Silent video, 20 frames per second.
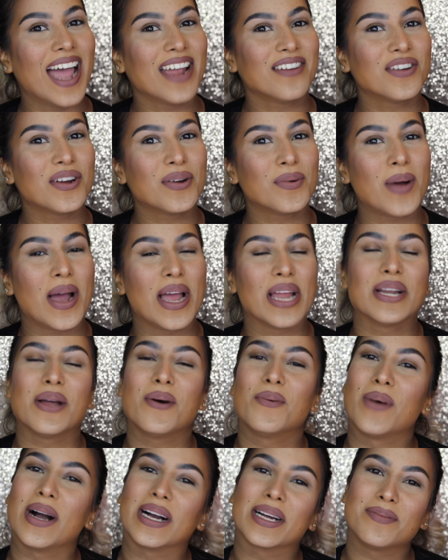Hi
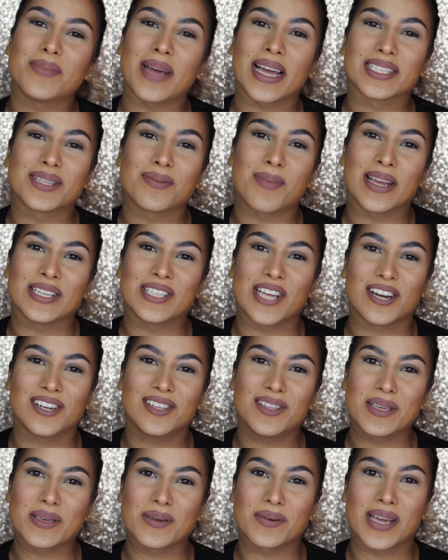everyone, welcome back to my
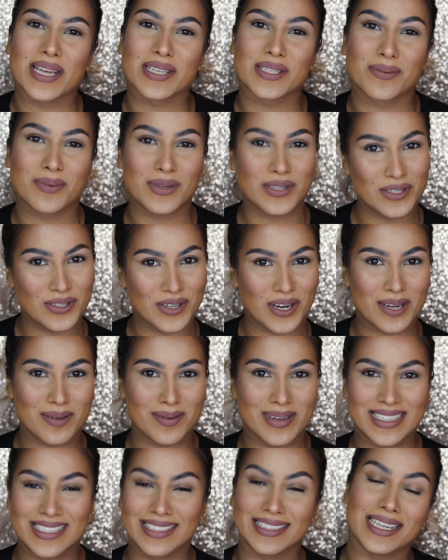channel. Thank you guys so much for joining
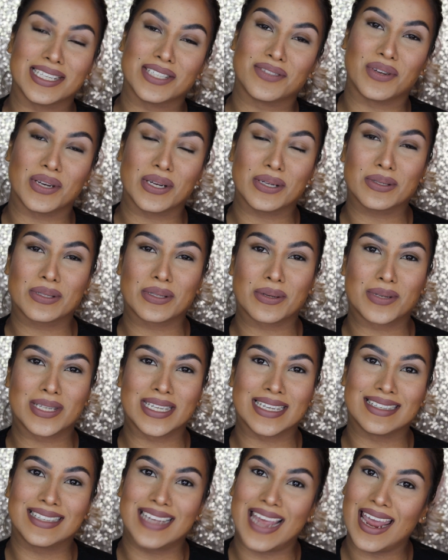me in today's video. So
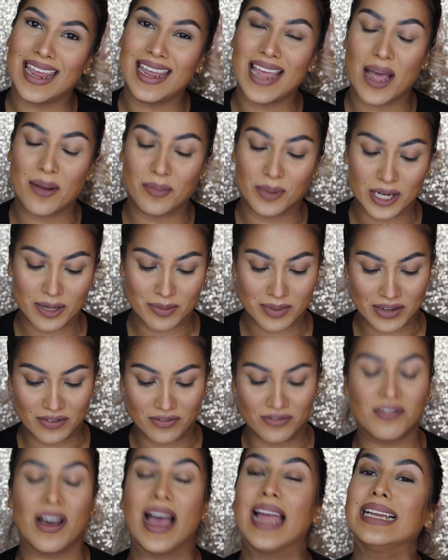today I'm going to be
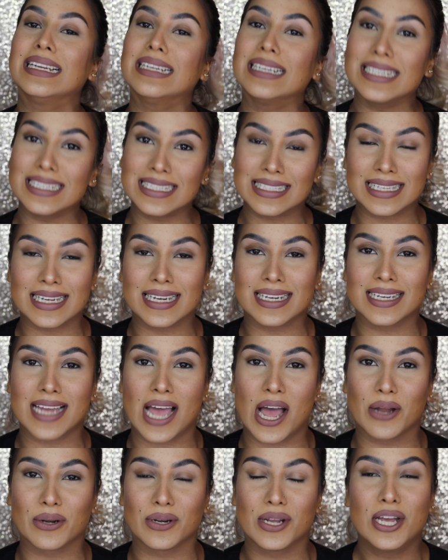finally sitting
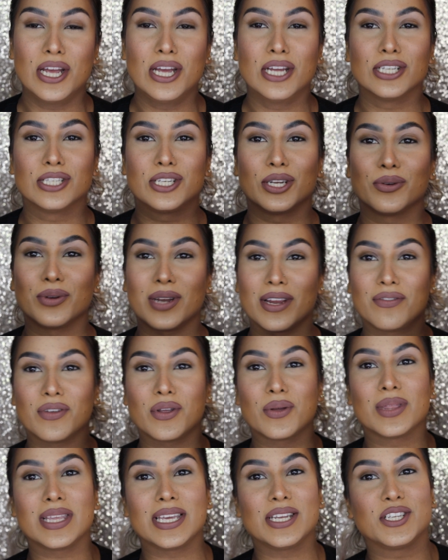down to
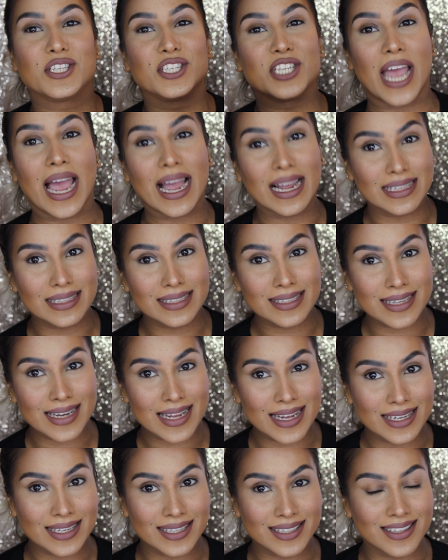review the Jaclyn
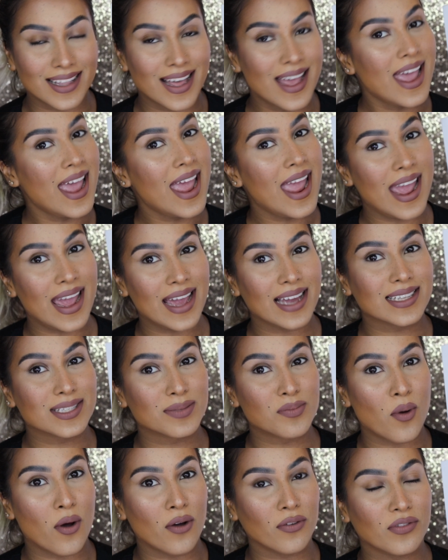Hill
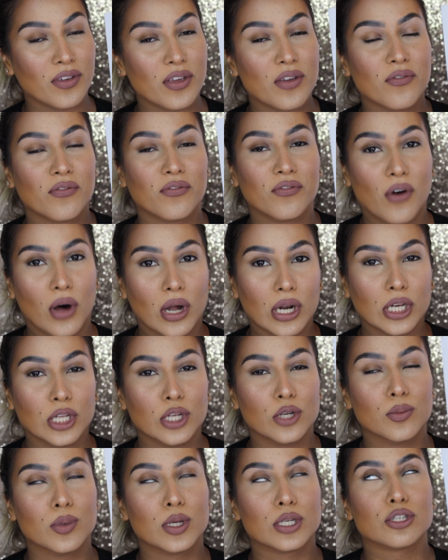X Morphe
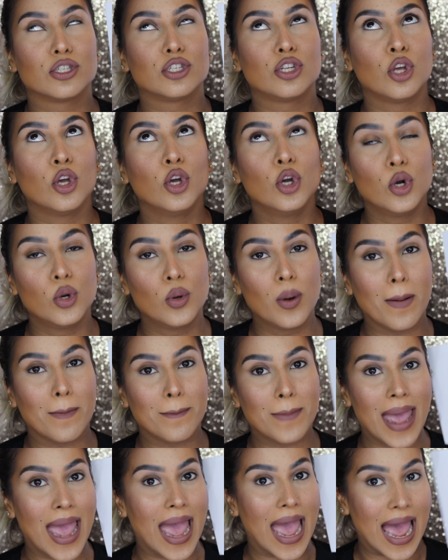Volume 2
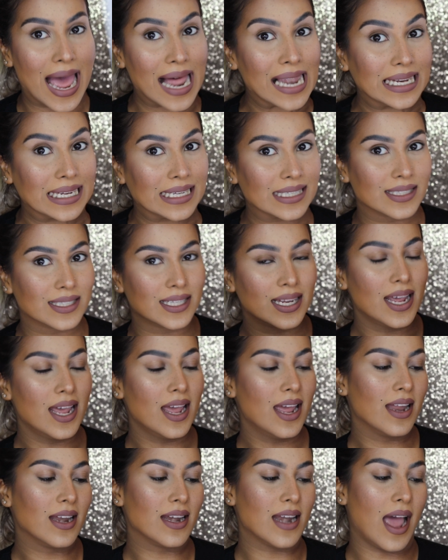palette.
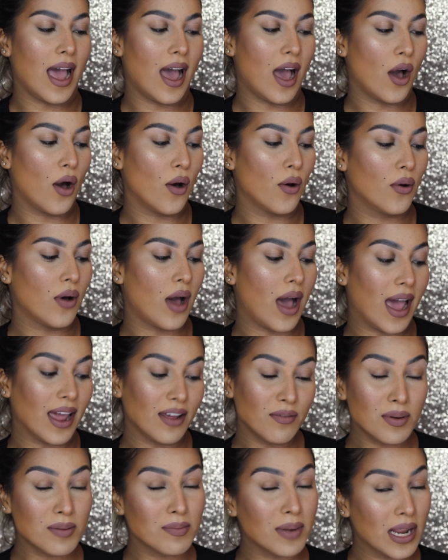Now,
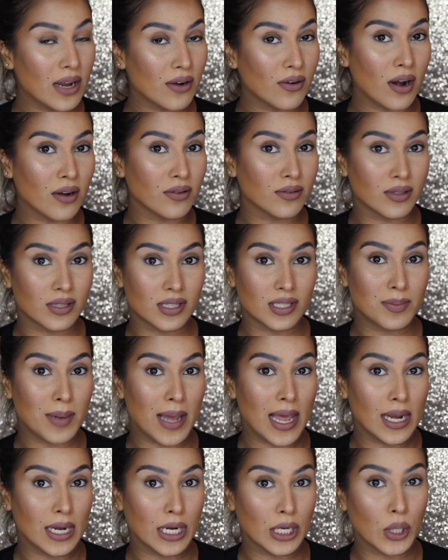I've been playing around with this
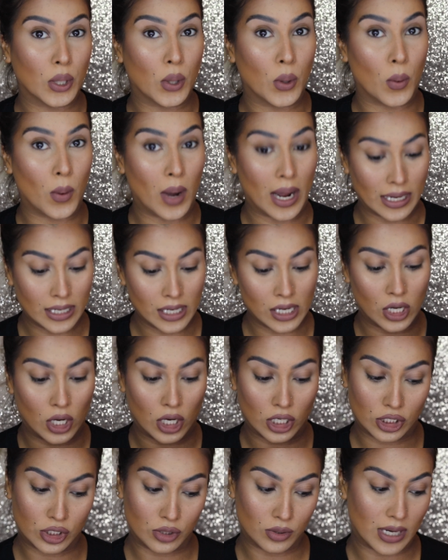palette quite a
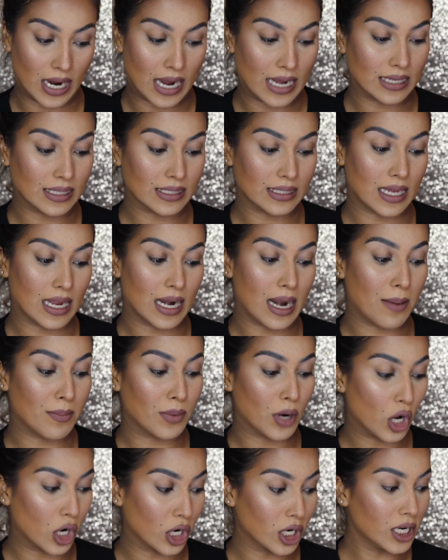lot, you guys, and
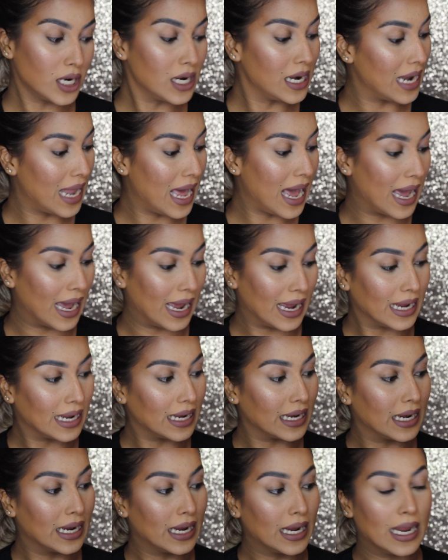I'm not gonna
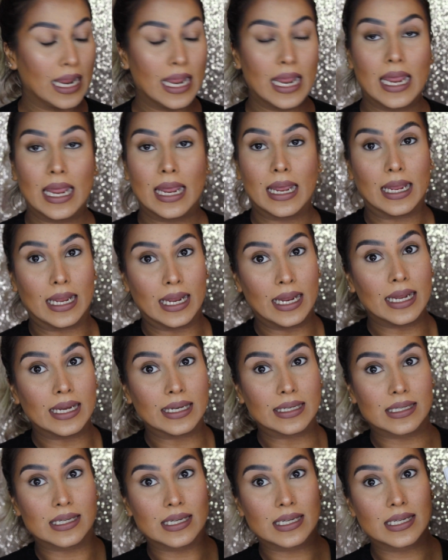lie,
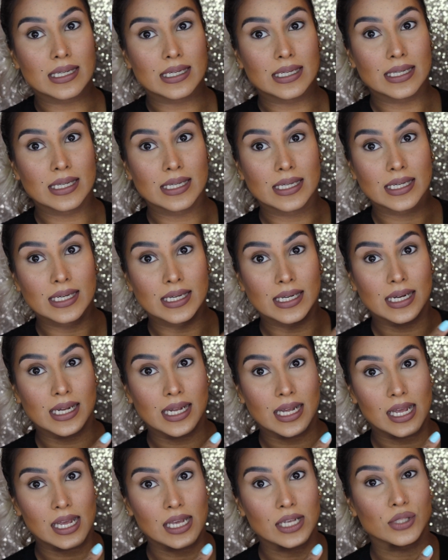it
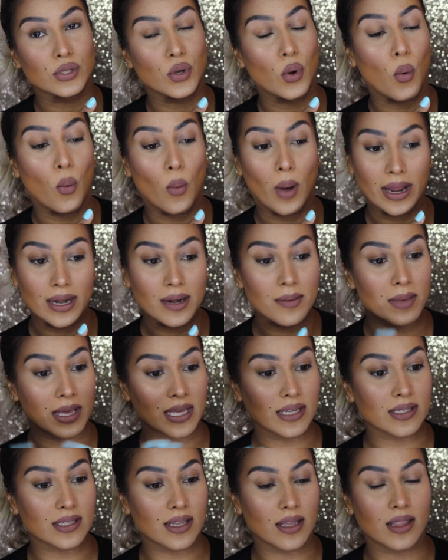is quite
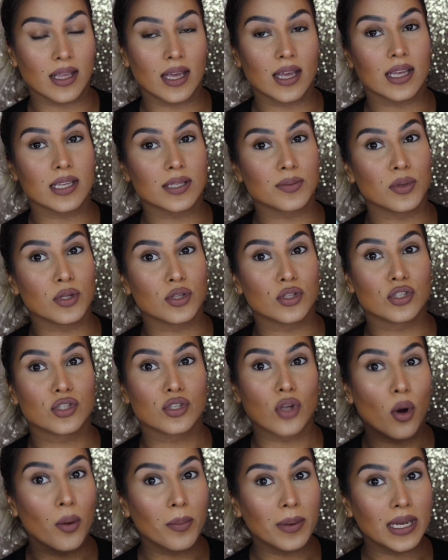amazing. There has been
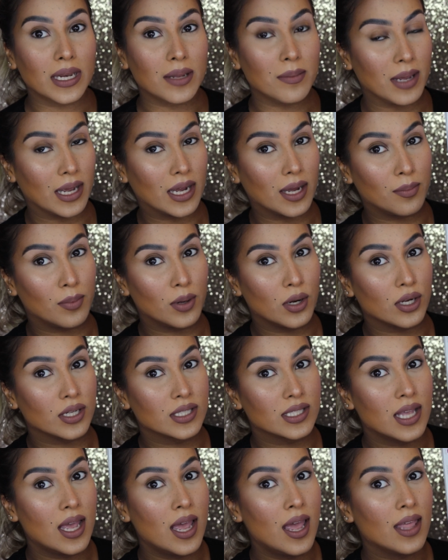so many makeup
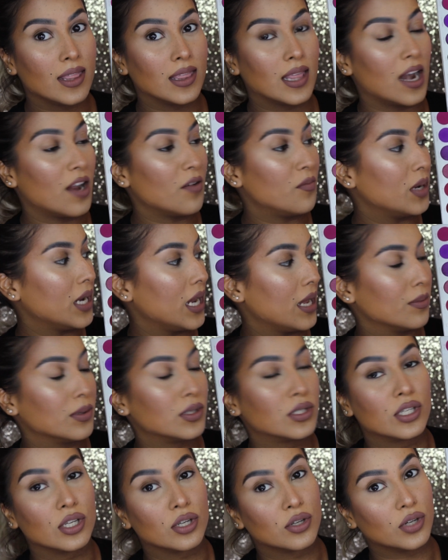looks that I've been
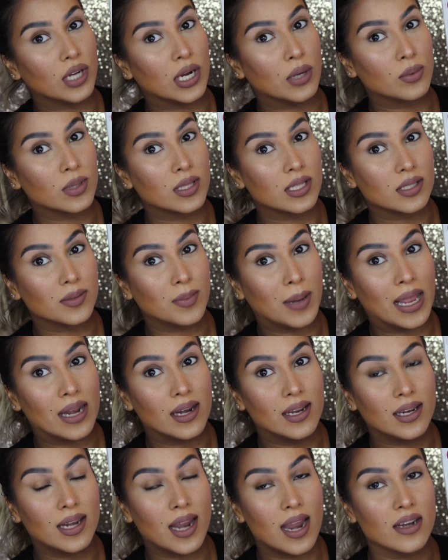able to create with this
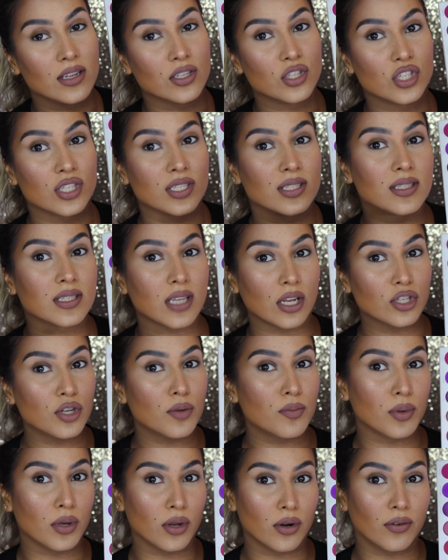palette, and it's just such
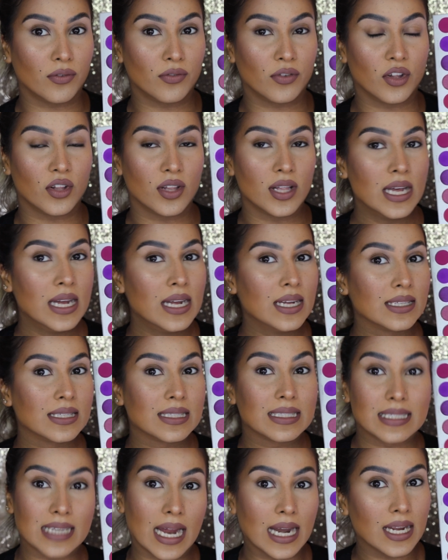a beautiful,
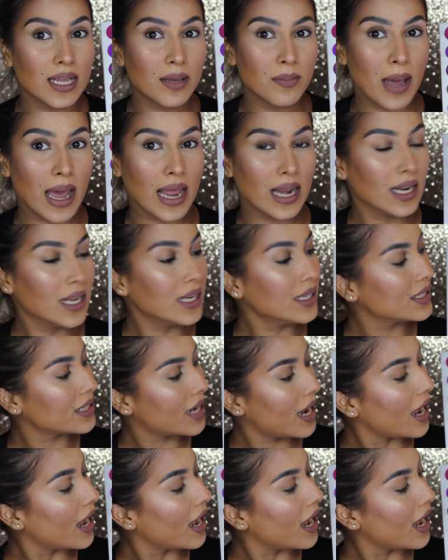stunning palette.